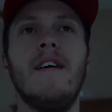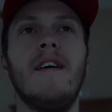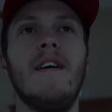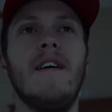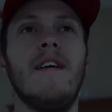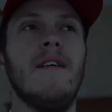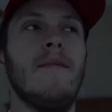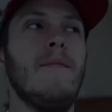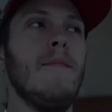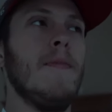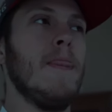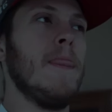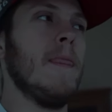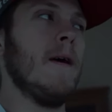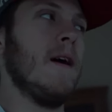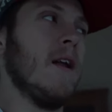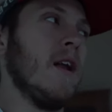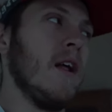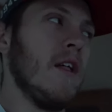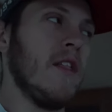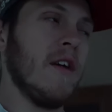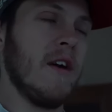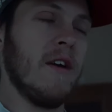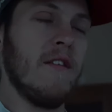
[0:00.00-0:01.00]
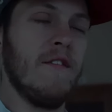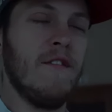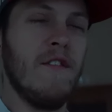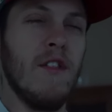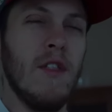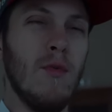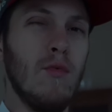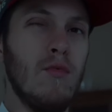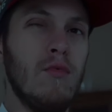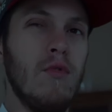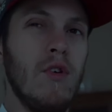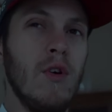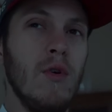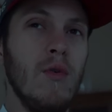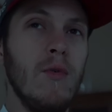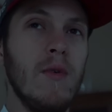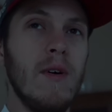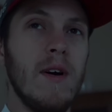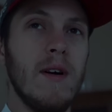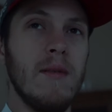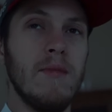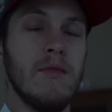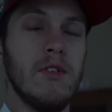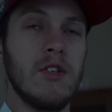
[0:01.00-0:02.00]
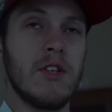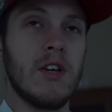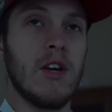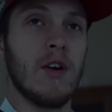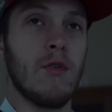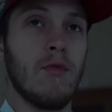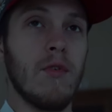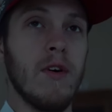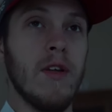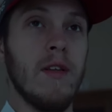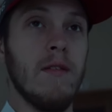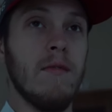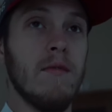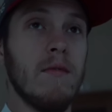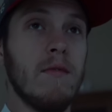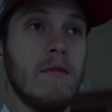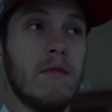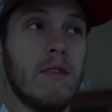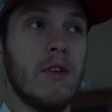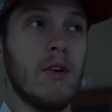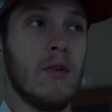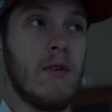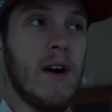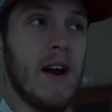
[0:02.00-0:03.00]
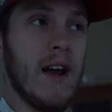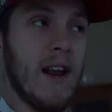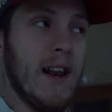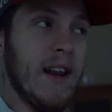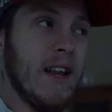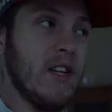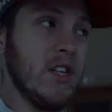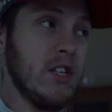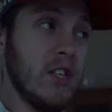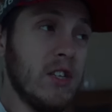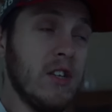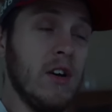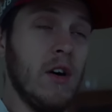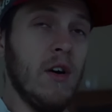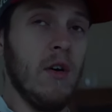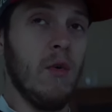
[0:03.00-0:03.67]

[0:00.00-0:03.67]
Um, and I think for the route, I'm just going to run directly just